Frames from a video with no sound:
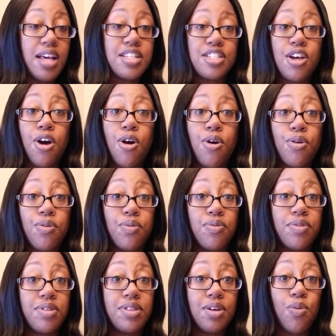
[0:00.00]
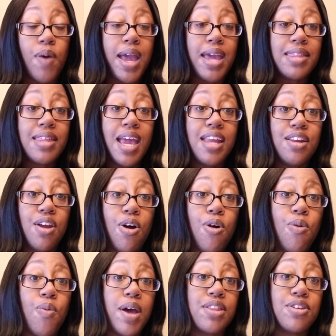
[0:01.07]
So the way they know
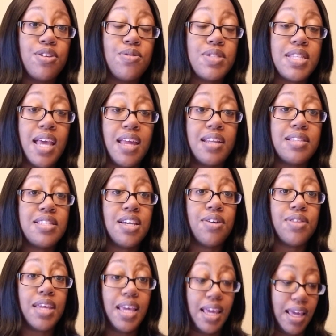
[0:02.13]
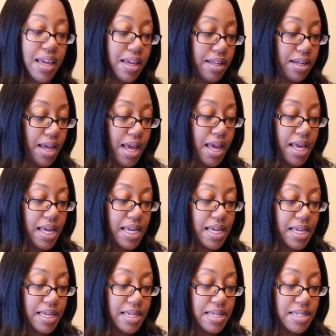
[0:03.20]
whether you stayed until the end
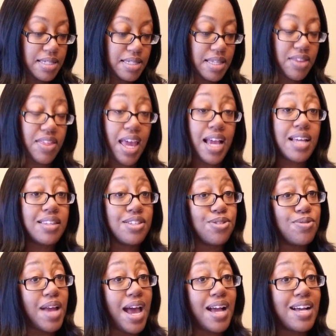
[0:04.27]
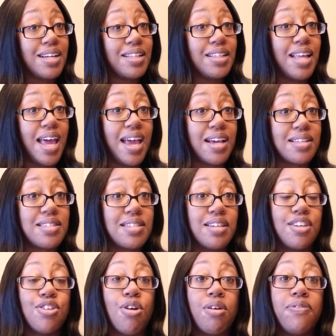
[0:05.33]
is they do not collect
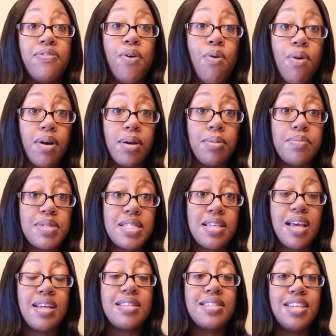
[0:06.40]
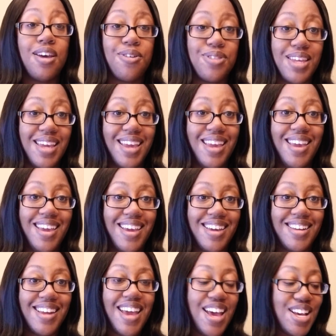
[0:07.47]
your forms until the end.